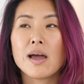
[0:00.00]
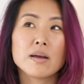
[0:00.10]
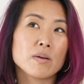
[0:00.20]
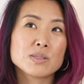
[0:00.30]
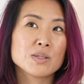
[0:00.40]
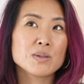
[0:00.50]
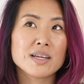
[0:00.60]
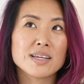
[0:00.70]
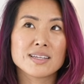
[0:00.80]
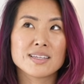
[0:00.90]
and also
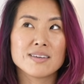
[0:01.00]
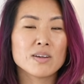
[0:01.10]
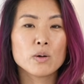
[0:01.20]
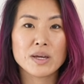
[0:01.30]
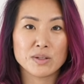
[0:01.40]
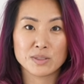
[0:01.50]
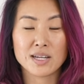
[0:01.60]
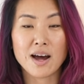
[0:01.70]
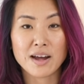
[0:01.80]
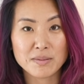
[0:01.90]
like giving away your
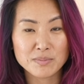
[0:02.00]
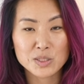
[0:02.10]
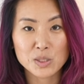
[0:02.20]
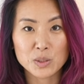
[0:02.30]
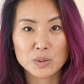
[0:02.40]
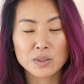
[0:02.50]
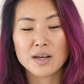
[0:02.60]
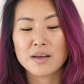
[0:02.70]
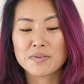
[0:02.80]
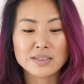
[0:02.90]
time too,
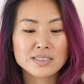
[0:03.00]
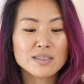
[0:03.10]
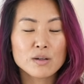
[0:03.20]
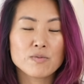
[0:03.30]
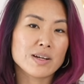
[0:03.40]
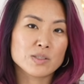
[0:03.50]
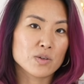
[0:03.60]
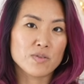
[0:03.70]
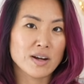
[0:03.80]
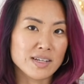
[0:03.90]
that's gonna affect your
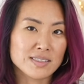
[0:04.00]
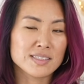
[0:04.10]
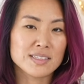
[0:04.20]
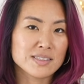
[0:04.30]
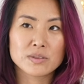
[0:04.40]
finances.